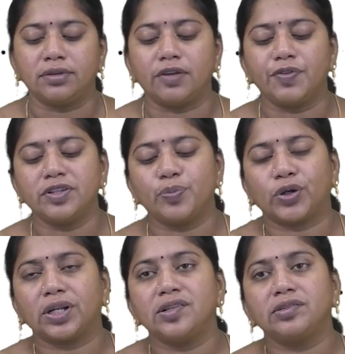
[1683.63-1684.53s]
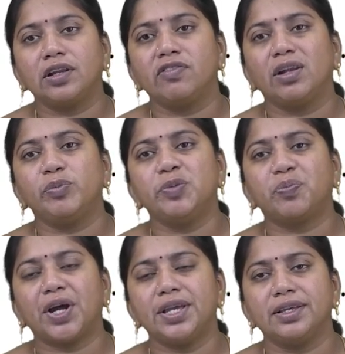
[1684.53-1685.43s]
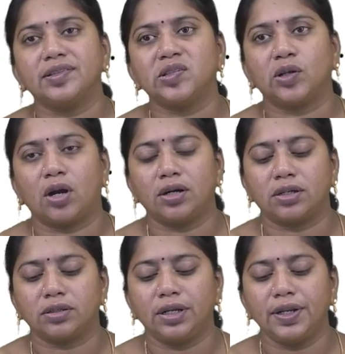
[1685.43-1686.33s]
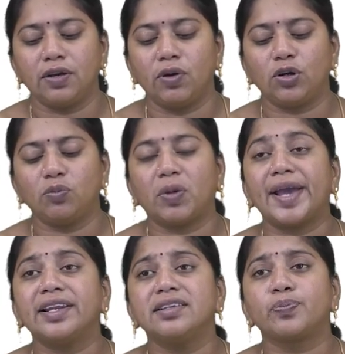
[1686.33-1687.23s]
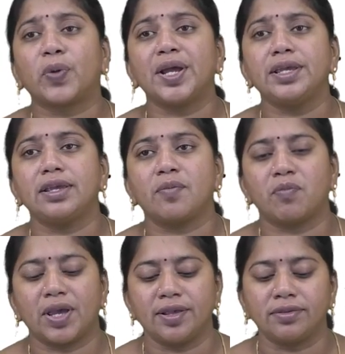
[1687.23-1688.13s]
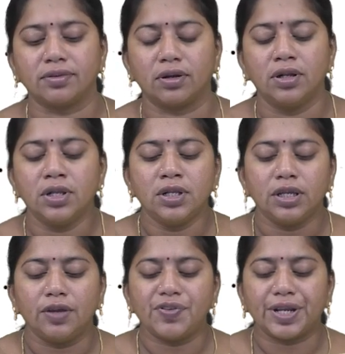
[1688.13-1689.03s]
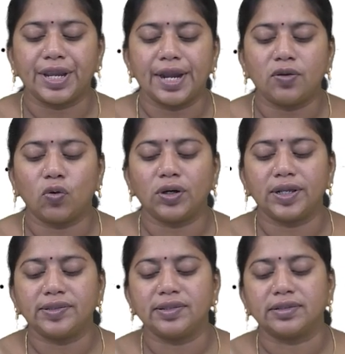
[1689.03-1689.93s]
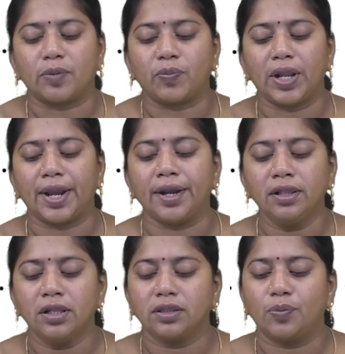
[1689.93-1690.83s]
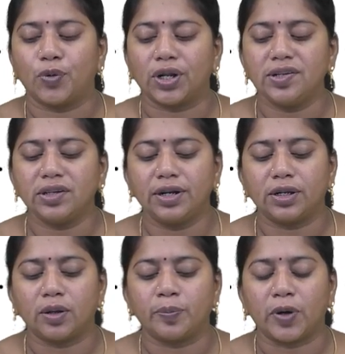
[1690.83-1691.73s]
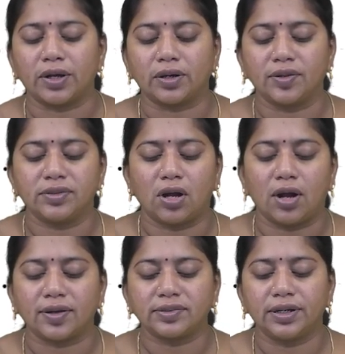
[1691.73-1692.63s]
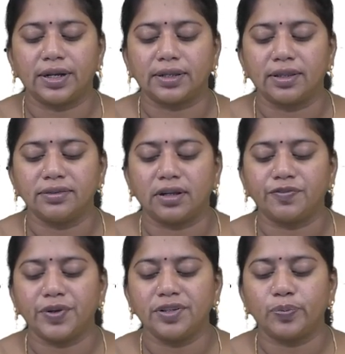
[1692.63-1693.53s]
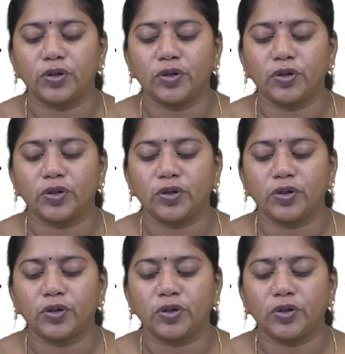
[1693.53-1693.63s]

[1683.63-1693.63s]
surface potential will be pi S zero, that equal to minus pi M S. If a gate voltage is applied, the potential drop across the oxide and the surface